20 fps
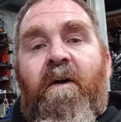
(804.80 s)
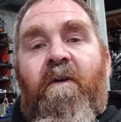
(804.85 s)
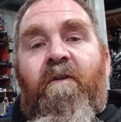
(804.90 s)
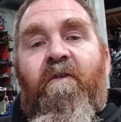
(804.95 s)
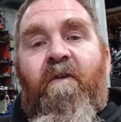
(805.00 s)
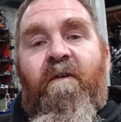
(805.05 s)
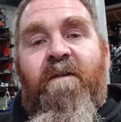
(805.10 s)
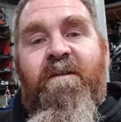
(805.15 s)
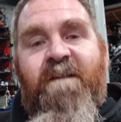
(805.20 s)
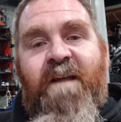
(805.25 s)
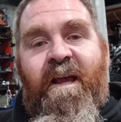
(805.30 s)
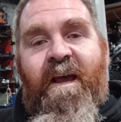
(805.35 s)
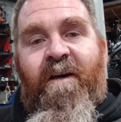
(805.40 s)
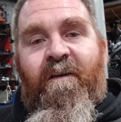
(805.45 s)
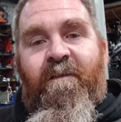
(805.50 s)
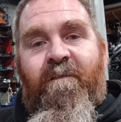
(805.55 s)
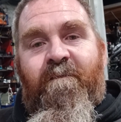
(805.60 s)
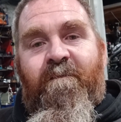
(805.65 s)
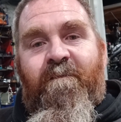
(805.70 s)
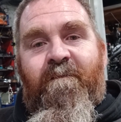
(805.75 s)
Turns
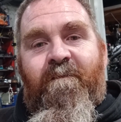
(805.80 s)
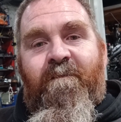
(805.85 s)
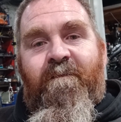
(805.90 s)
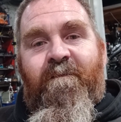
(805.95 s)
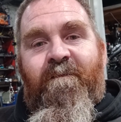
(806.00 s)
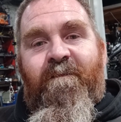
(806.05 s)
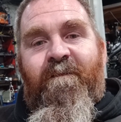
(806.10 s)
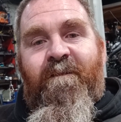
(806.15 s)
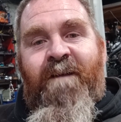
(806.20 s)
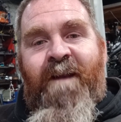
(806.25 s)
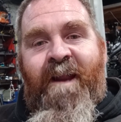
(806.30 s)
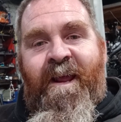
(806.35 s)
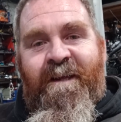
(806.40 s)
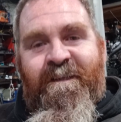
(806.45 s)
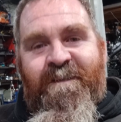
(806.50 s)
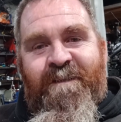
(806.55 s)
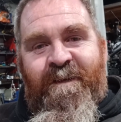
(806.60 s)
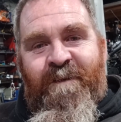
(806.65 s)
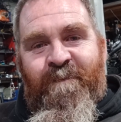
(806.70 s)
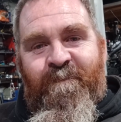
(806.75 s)
out
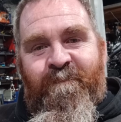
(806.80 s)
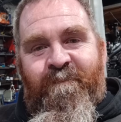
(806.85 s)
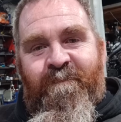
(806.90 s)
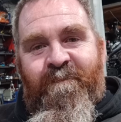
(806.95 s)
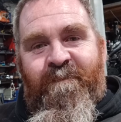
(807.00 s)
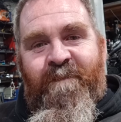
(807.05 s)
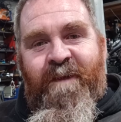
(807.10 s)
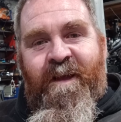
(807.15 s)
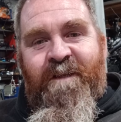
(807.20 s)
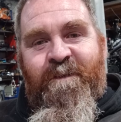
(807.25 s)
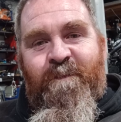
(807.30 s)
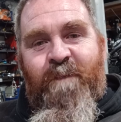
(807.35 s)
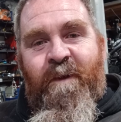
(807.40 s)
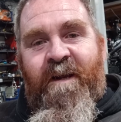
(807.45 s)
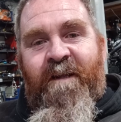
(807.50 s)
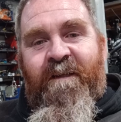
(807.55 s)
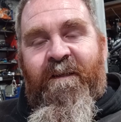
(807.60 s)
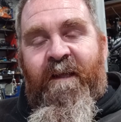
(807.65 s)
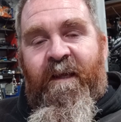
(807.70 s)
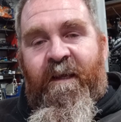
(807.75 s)
Nexium has
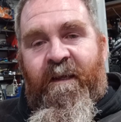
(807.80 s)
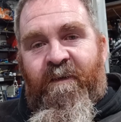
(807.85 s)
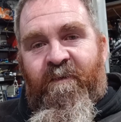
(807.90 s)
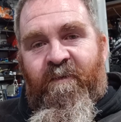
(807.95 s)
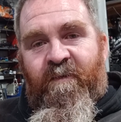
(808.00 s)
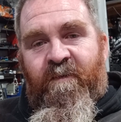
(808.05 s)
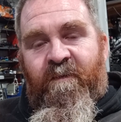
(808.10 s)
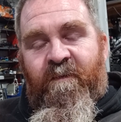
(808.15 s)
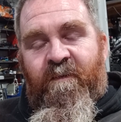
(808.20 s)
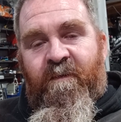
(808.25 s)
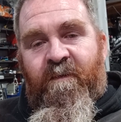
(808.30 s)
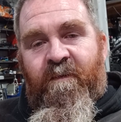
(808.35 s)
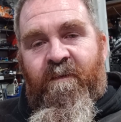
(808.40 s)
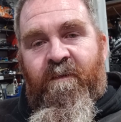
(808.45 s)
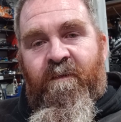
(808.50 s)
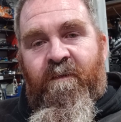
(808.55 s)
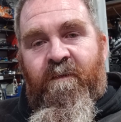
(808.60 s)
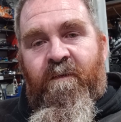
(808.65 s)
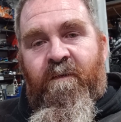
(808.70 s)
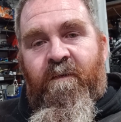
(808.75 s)
been linked
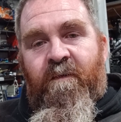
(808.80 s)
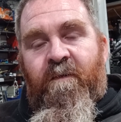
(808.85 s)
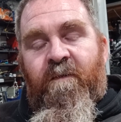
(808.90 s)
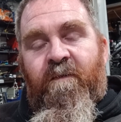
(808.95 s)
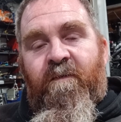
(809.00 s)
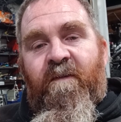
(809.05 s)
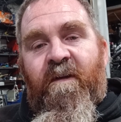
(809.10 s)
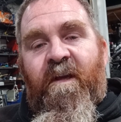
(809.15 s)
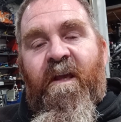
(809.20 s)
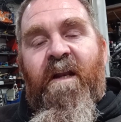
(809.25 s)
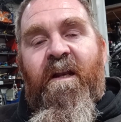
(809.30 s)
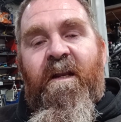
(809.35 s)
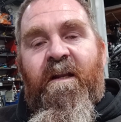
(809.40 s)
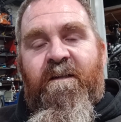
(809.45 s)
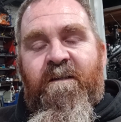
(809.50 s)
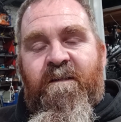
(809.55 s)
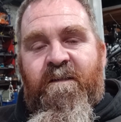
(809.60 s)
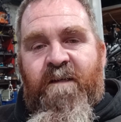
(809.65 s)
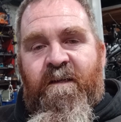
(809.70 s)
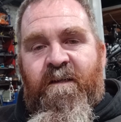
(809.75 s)
to kidney
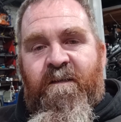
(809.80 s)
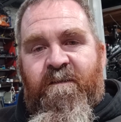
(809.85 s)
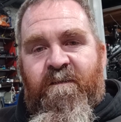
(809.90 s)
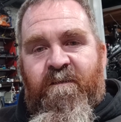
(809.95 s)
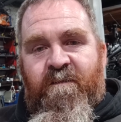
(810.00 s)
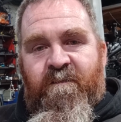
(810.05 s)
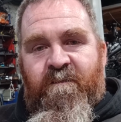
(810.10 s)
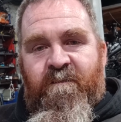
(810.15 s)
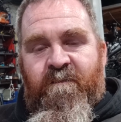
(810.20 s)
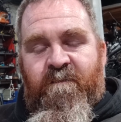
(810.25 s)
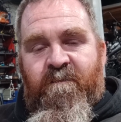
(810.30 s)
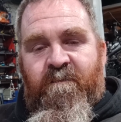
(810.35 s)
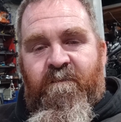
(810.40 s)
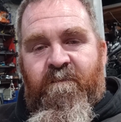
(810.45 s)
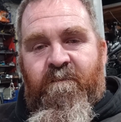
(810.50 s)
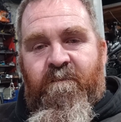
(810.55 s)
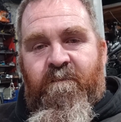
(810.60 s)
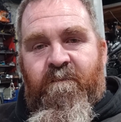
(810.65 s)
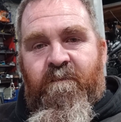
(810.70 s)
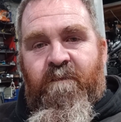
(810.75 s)
disease.
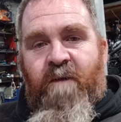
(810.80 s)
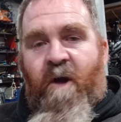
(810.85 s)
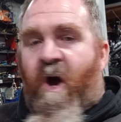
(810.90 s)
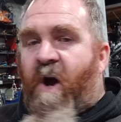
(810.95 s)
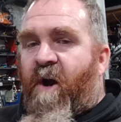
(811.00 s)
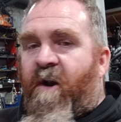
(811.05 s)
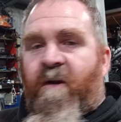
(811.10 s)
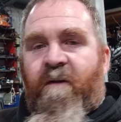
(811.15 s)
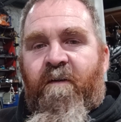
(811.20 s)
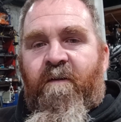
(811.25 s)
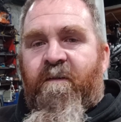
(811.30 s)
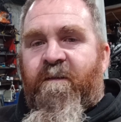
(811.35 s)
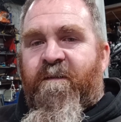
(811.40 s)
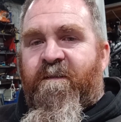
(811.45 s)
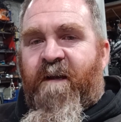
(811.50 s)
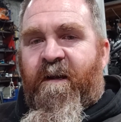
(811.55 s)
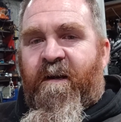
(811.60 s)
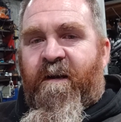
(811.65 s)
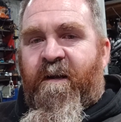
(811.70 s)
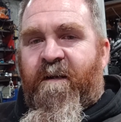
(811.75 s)
I no longer
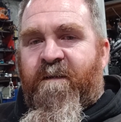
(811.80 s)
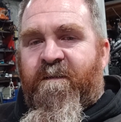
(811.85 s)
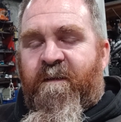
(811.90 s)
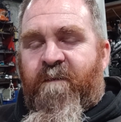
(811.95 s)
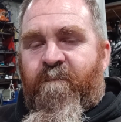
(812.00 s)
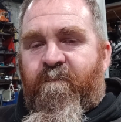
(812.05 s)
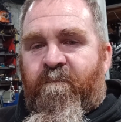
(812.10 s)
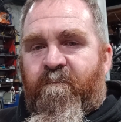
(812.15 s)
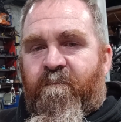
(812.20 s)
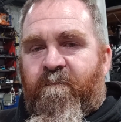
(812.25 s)
take Nexium.